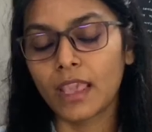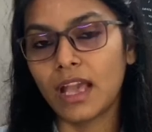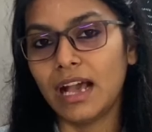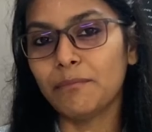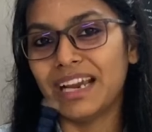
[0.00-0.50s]

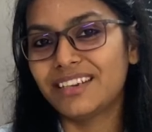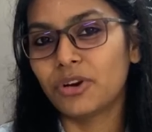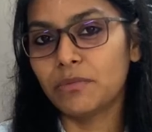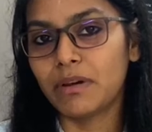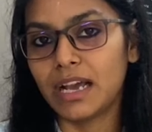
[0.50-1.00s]
I might
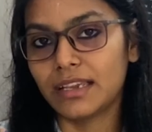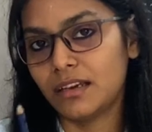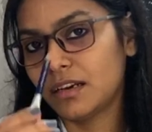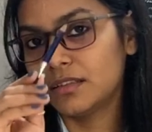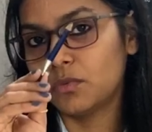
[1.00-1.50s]
not buy
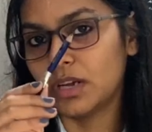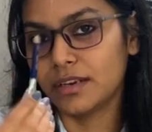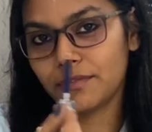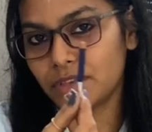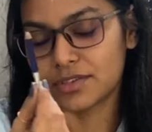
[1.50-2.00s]
another one
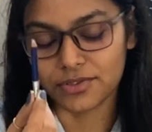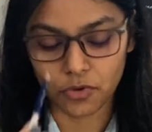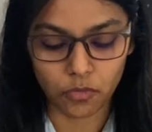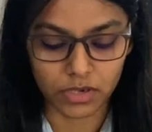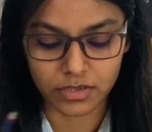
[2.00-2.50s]
if this is
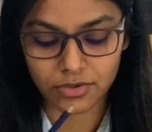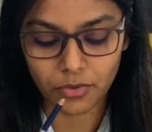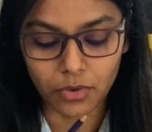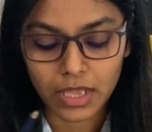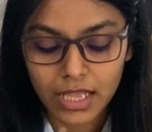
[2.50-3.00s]
over.
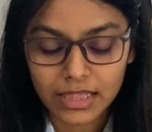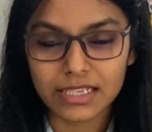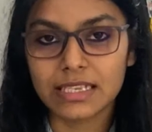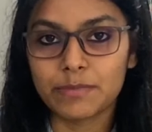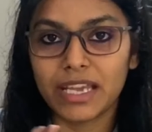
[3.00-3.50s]
So this
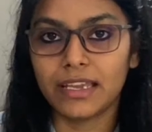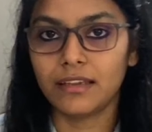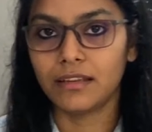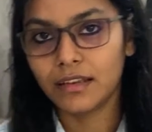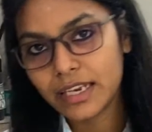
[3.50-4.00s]
is
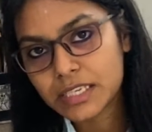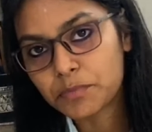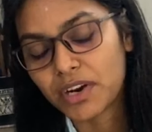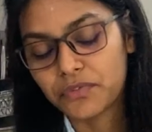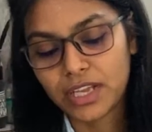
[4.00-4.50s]
my least
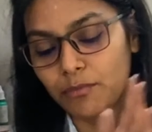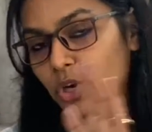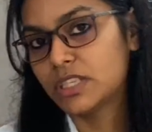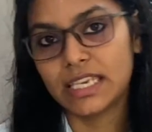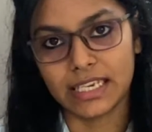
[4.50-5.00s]
preferred. I'm
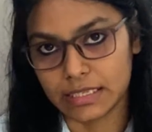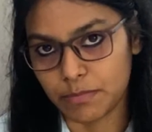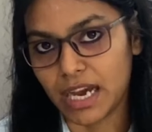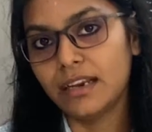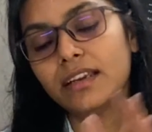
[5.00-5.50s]
not saying it's
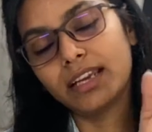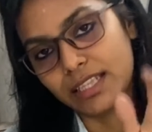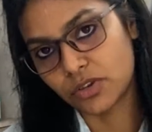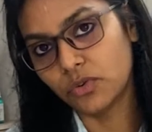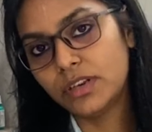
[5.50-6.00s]
bad,
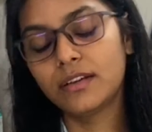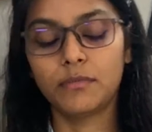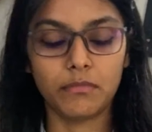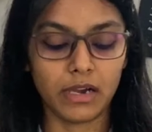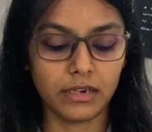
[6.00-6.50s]
it's good,
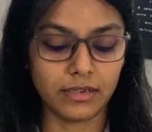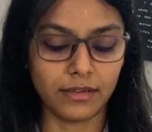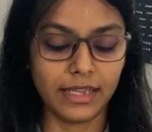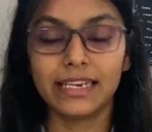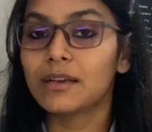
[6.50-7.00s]
but
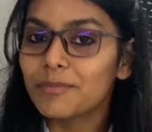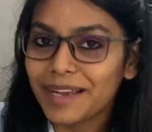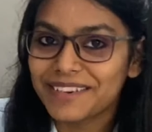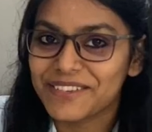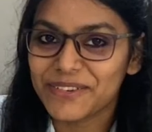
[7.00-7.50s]
in
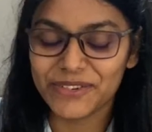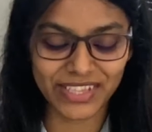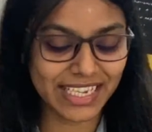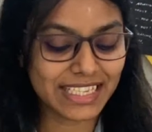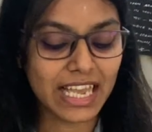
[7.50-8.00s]
comparison to
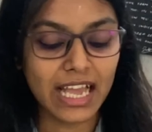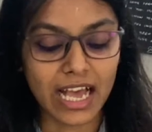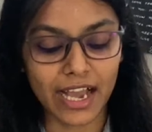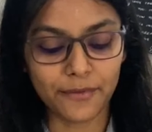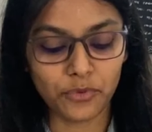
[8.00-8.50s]
these,
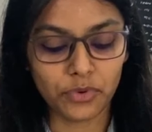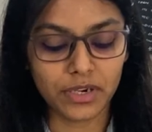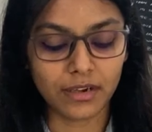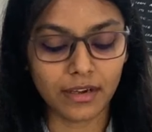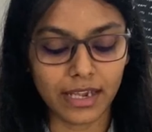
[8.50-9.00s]
I would
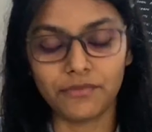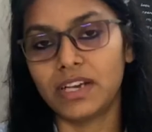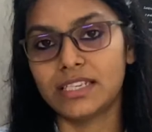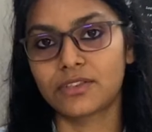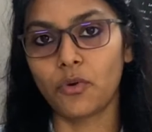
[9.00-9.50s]

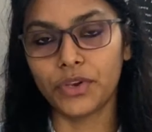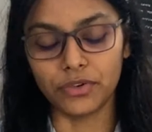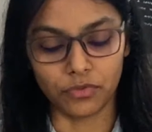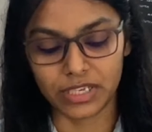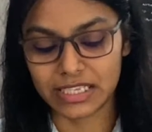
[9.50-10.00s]
advise
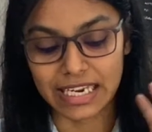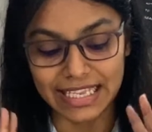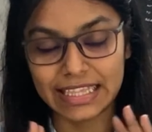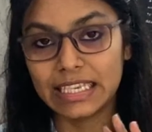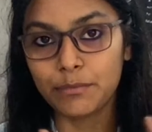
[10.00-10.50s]
Kohinoor. It's
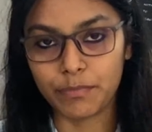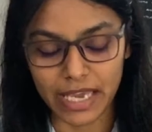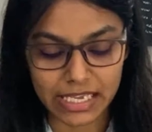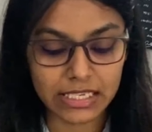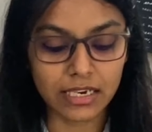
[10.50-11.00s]
like the
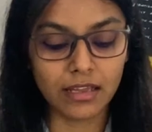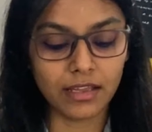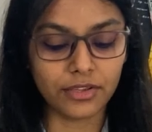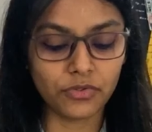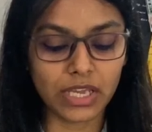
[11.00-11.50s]
best.
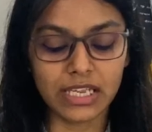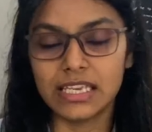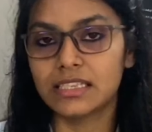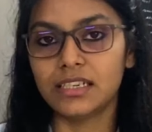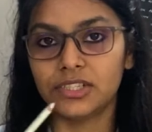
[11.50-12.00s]
You can
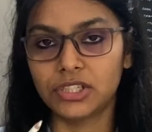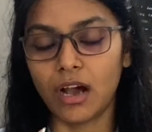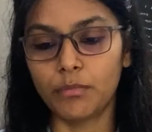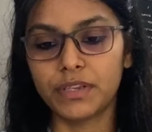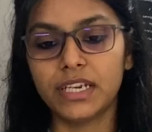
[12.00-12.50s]
easily
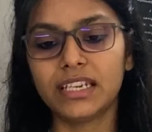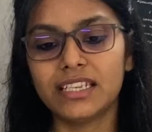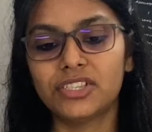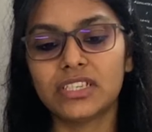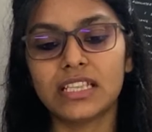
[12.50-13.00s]
sharpen it.
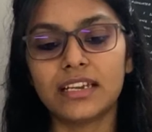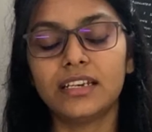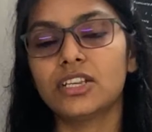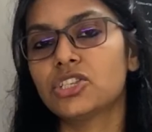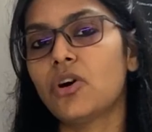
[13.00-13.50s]
It's just that it
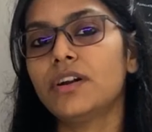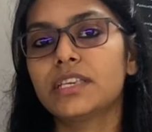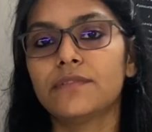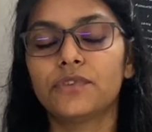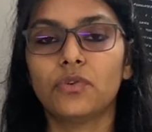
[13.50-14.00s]
does not
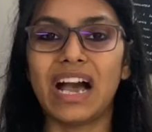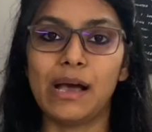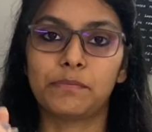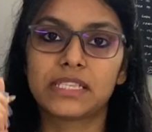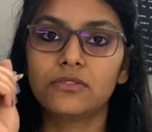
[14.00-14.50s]
give you
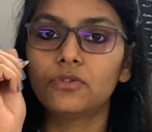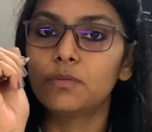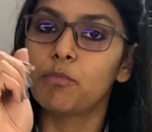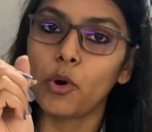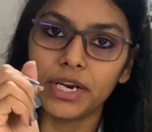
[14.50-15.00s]

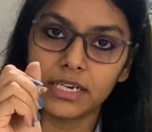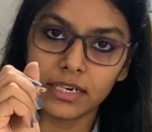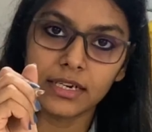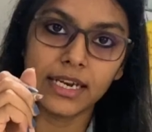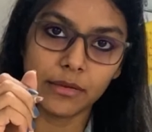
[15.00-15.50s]
absolute
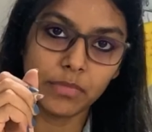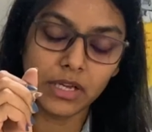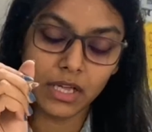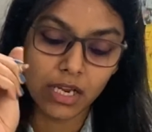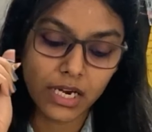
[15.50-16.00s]
pointed nib.
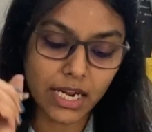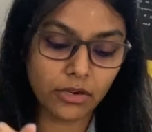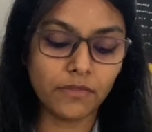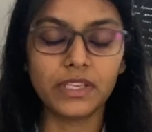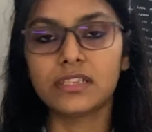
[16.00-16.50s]
None
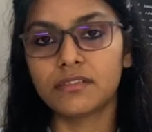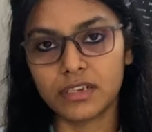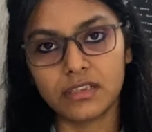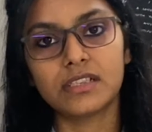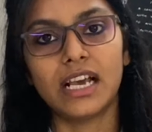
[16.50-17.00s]
of these
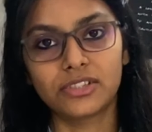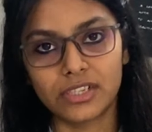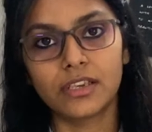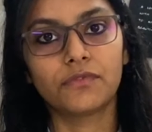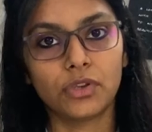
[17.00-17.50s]
erasers
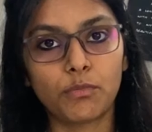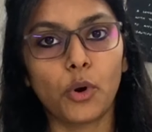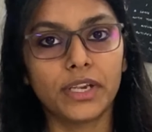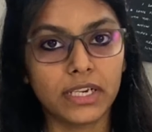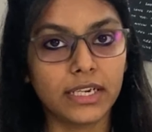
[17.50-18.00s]
actually give you the
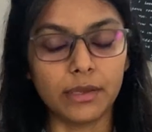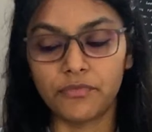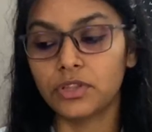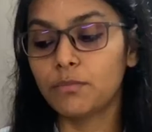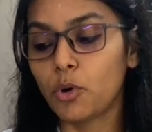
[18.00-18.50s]
pointed nib.
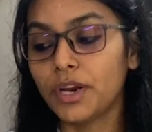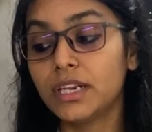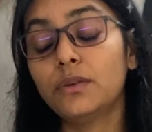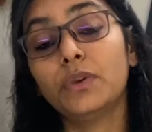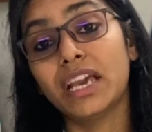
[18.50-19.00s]
For the
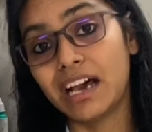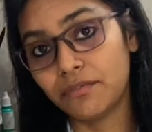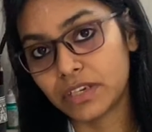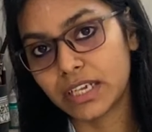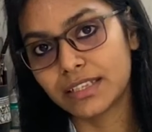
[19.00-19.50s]
pointed, we
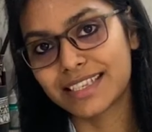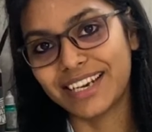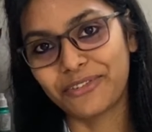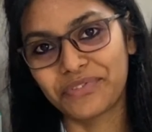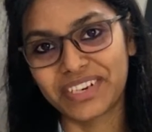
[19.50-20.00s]
have another
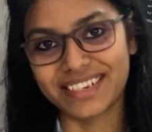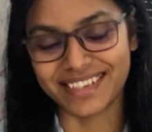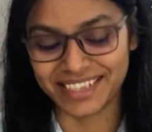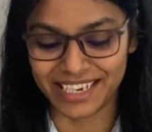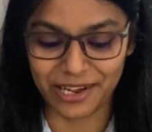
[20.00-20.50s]
set of
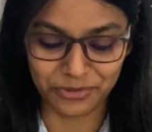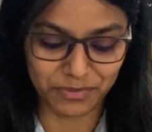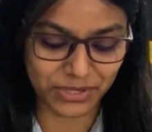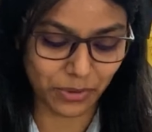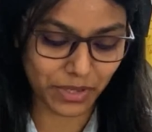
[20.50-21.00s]
erasers that I will
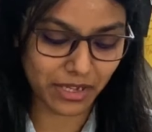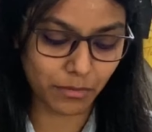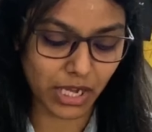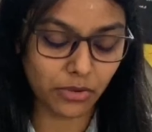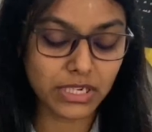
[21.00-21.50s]
be talking
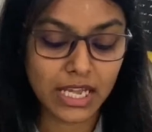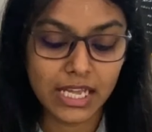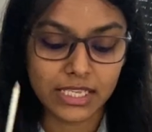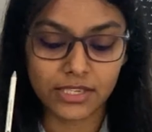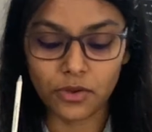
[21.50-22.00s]
about.
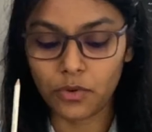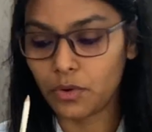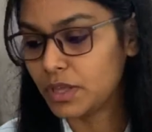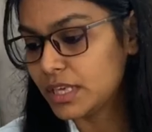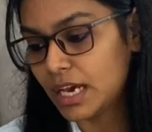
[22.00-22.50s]

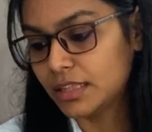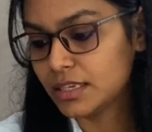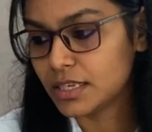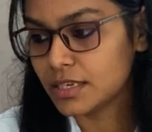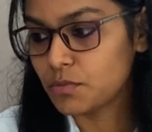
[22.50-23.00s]
So yeah,
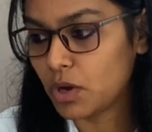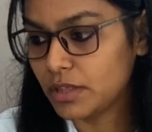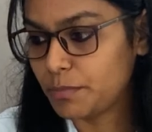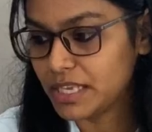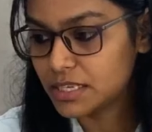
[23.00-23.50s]
this is what
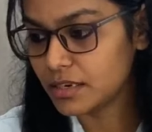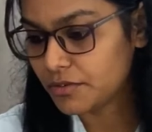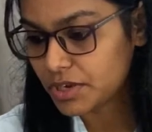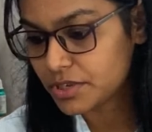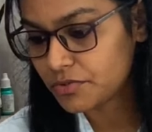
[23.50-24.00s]
the pencil
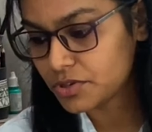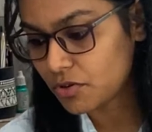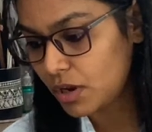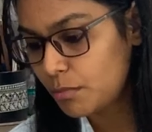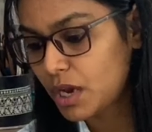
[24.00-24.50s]
eraser is
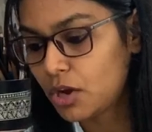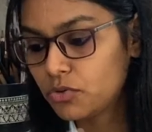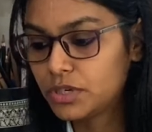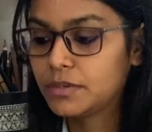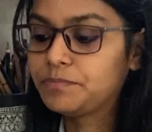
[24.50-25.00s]
all about.